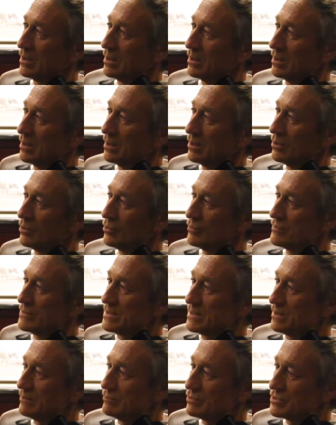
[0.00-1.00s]
Uh,
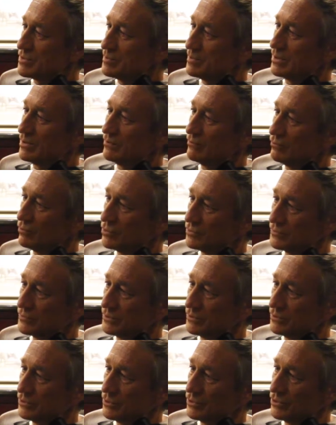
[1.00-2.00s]
obviously, I was a bit involved
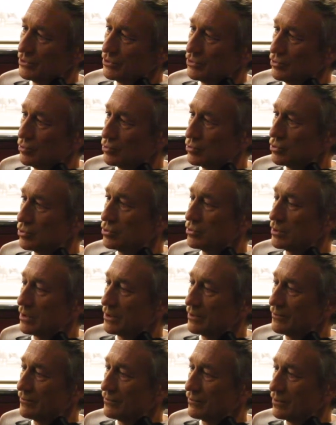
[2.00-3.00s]
in, in the Euro
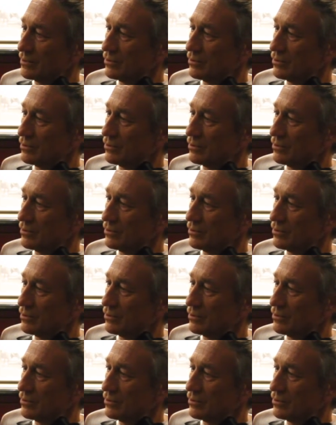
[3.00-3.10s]
and